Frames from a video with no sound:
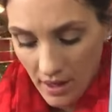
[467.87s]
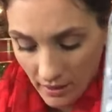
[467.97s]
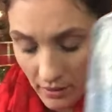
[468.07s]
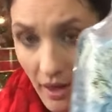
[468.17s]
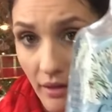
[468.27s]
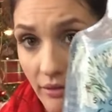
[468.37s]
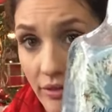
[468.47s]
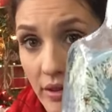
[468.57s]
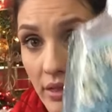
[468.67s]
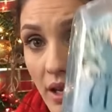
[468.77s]
I
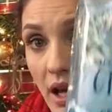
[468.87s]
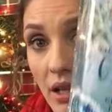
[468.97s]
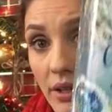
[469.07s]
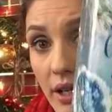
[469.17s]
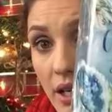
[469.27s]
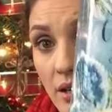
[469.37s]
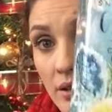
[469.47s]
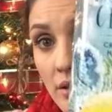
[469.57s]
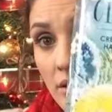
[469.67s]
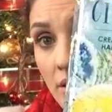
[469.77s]
love the coloring.
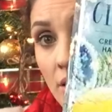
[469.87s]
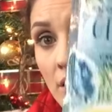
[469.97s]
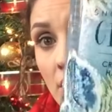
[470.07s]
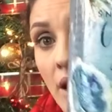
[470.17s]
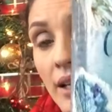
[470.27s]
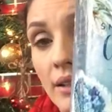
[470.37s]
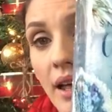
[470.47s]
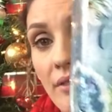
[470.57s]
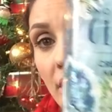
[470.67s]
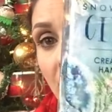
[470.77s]
I
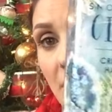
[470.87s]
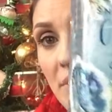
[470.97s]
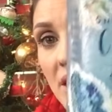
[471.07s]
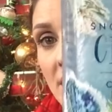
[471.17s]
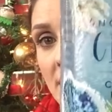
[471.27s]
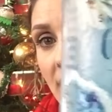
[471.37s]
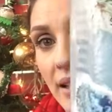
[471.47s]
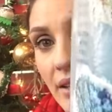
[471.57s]
love the lemons, and I